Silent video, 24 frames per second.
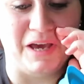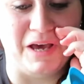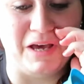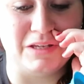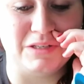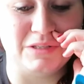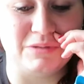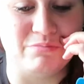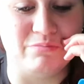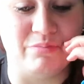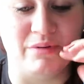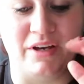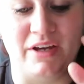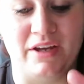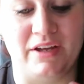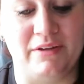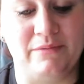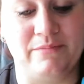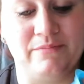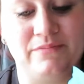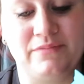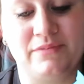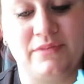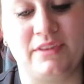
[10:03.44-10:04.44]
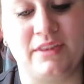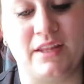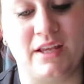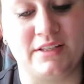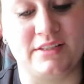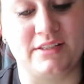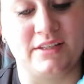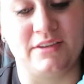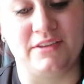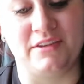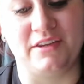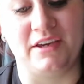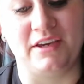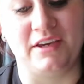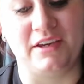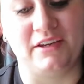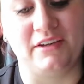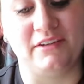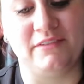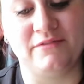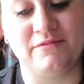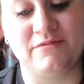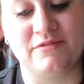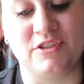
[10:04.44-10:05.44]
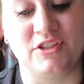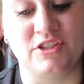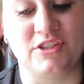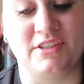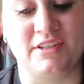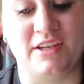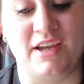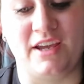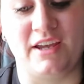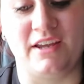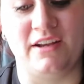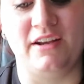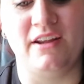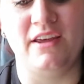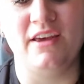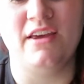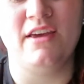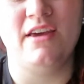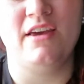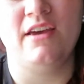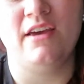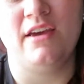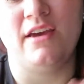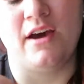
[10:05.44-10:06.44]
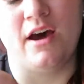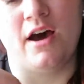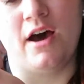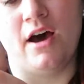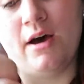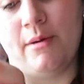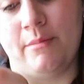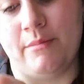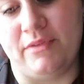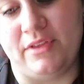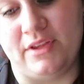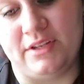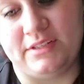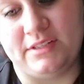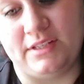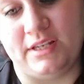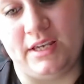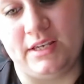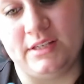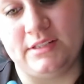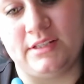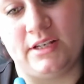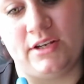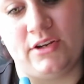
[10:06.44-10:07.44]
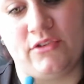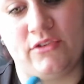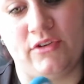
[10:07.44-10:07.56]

else, but that's a thing, just saying. Um, this is a